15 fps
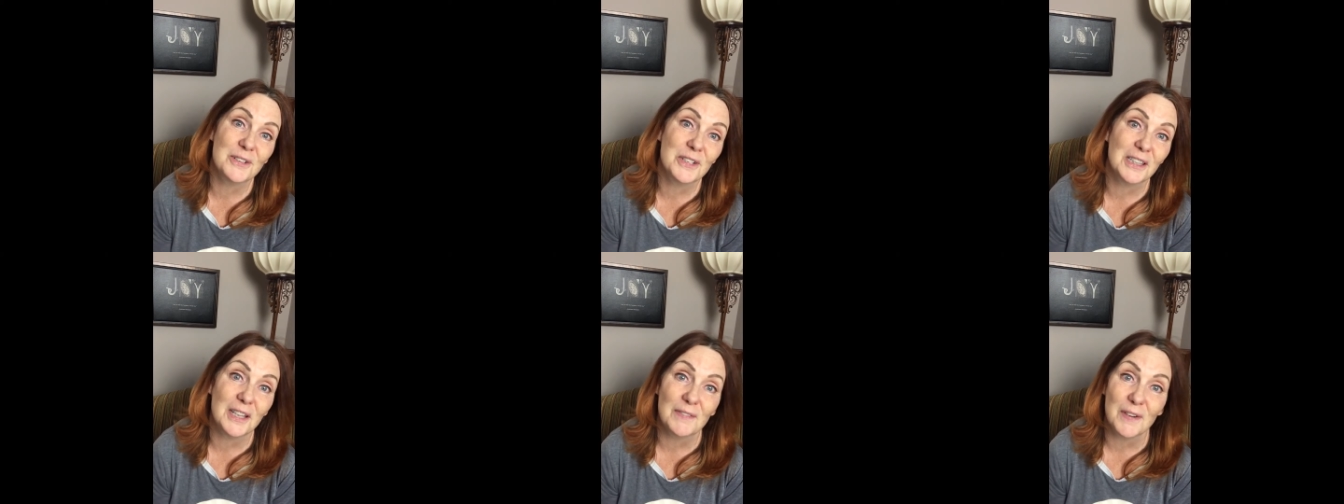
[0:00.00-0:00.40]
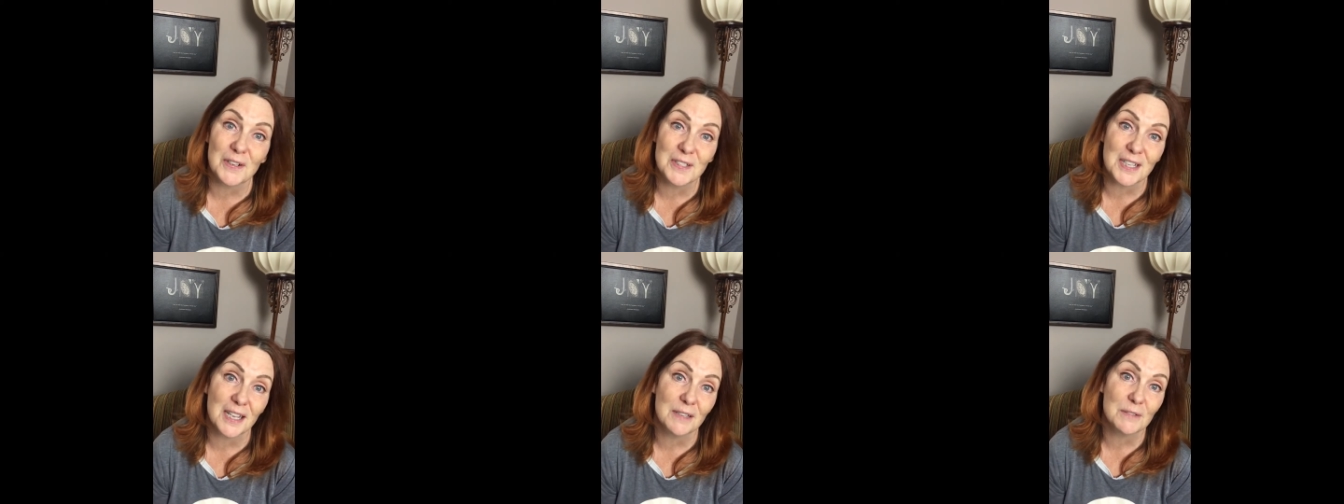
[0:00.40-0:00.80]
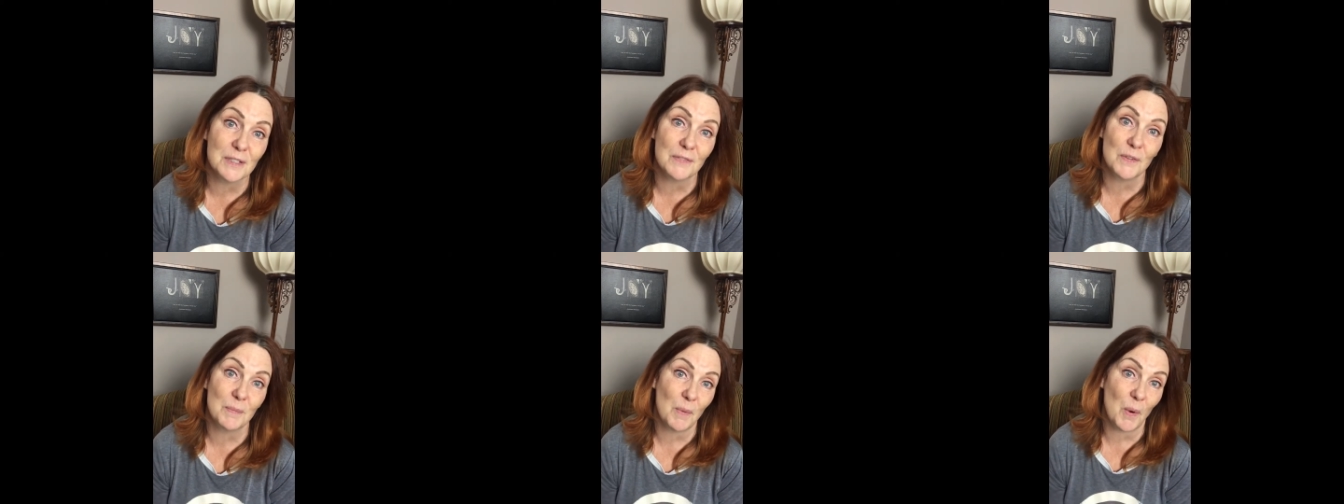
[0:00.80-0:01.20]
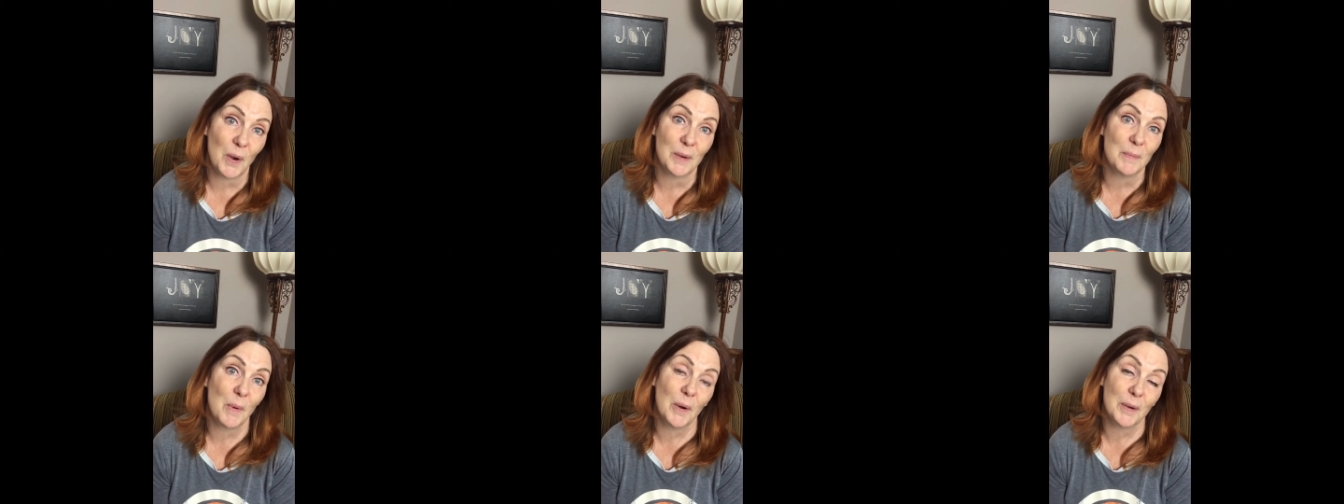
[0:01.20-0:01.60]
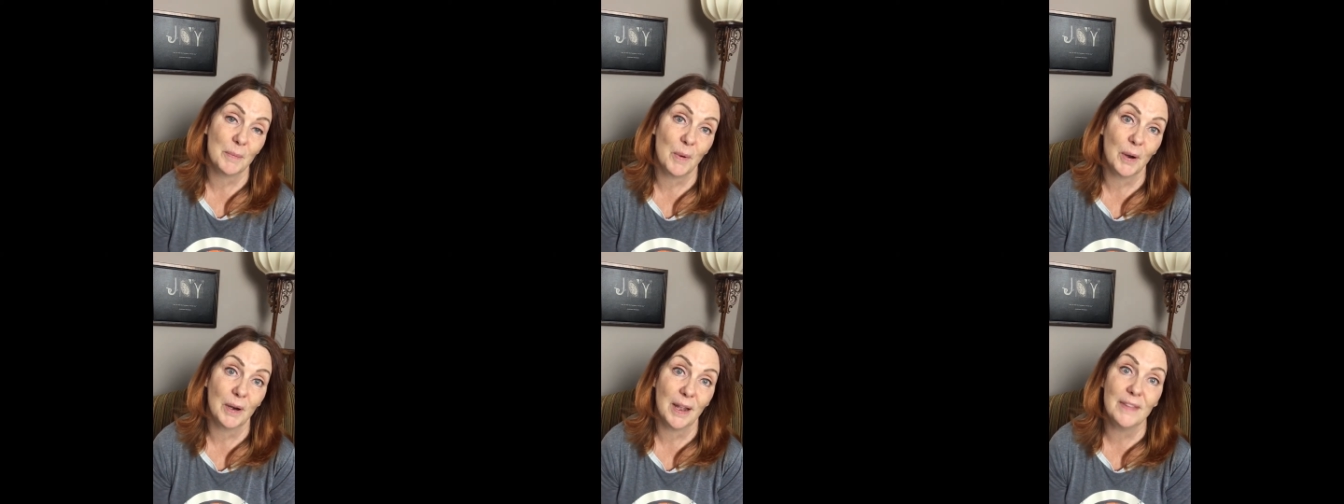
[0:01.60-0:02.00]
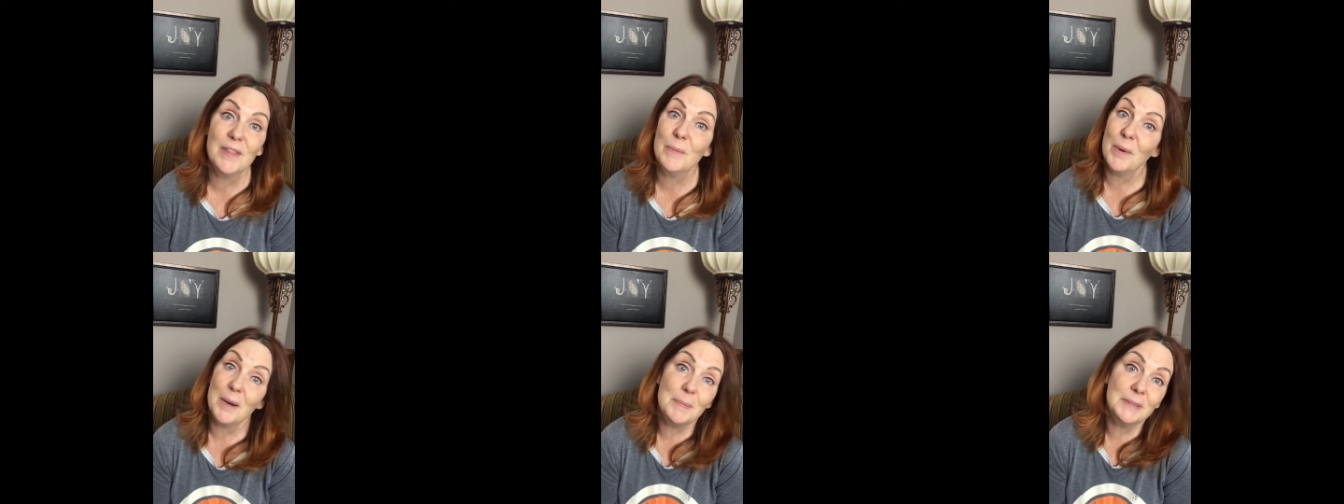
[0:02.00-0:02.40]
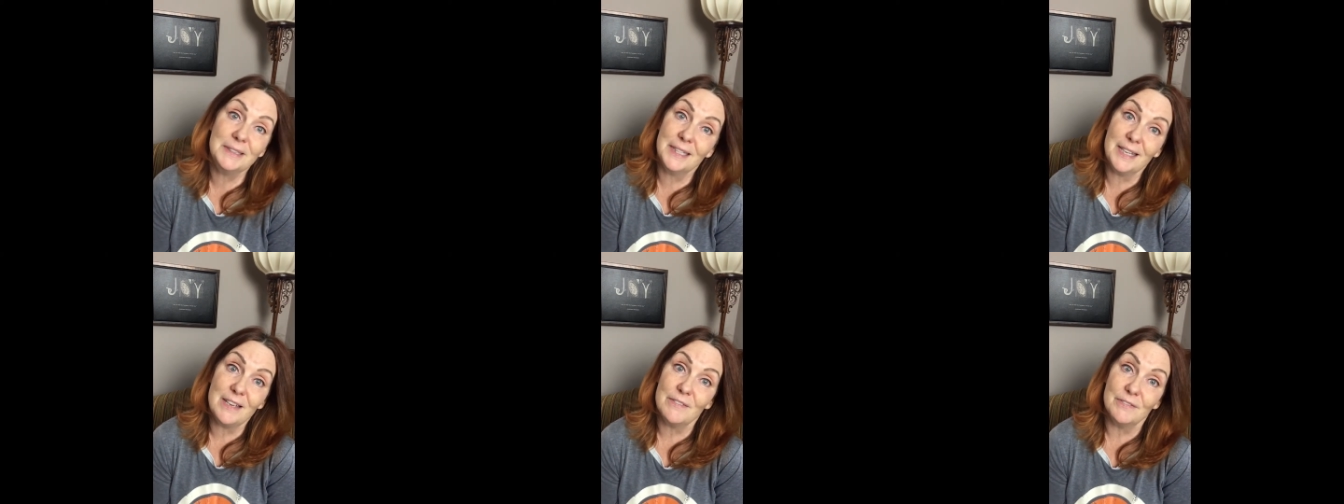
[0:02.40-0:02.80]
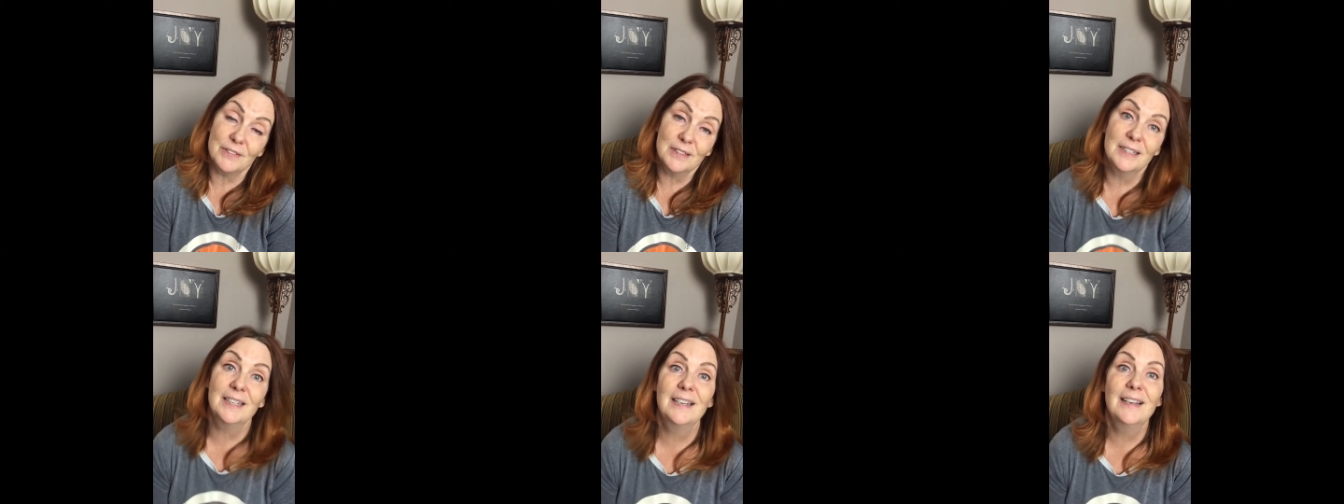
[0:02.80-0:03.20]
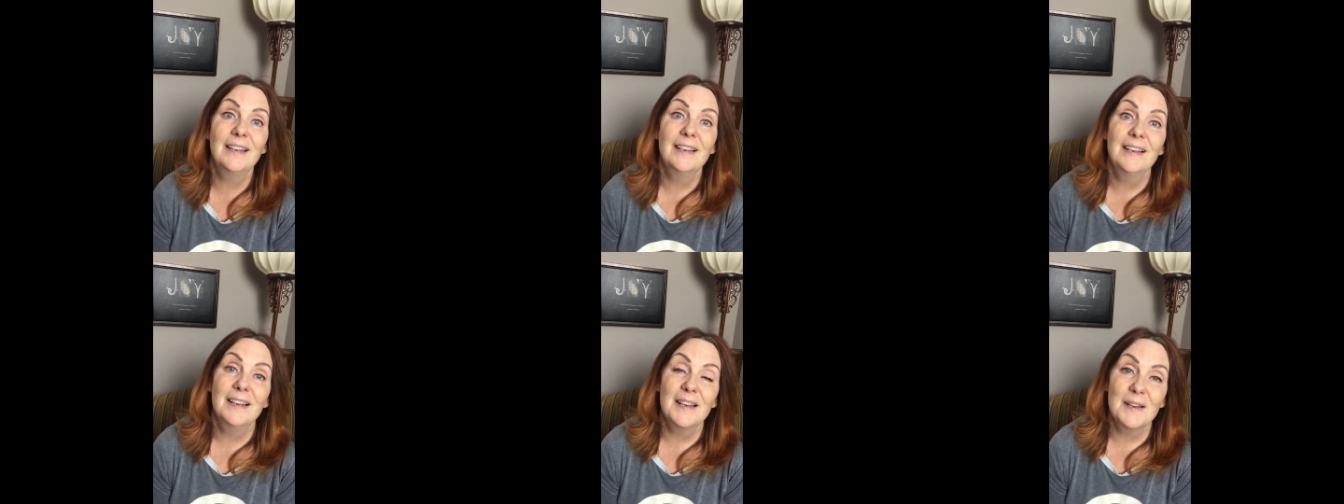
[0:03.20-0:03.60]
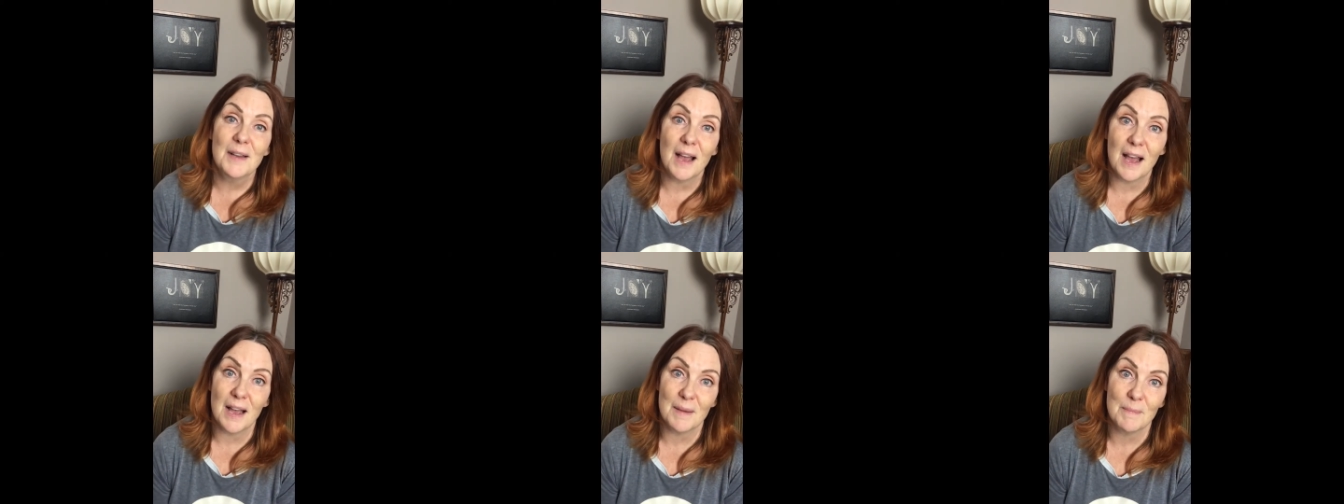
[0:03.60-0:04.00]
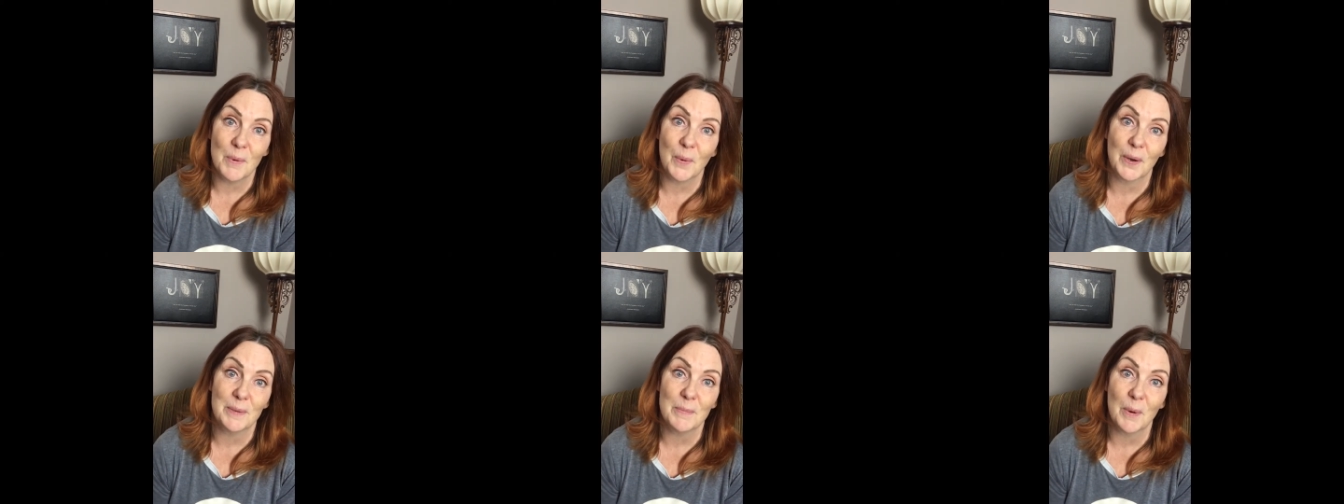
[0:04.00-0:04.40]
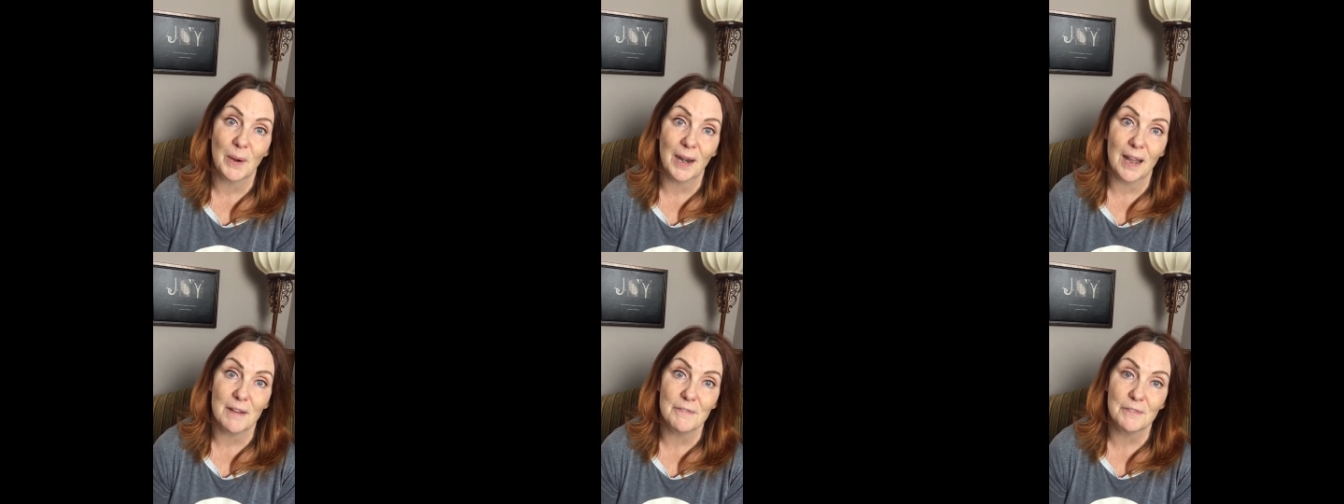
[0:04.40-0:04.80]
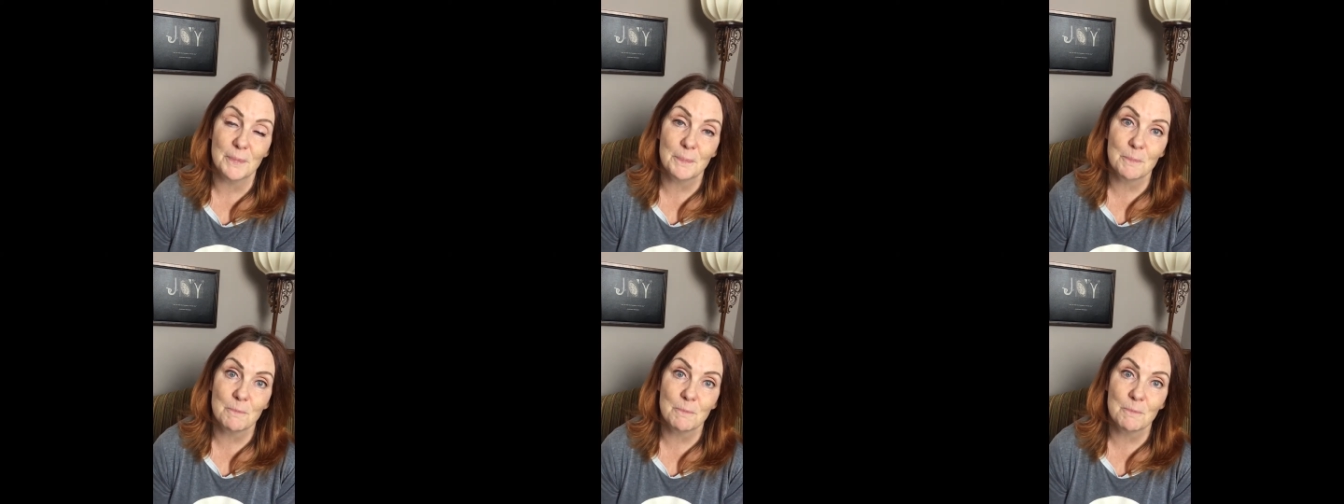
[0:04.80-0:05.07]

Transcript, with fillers: to love ourselves even more and more and more. And then we're able to give uh, more and more love.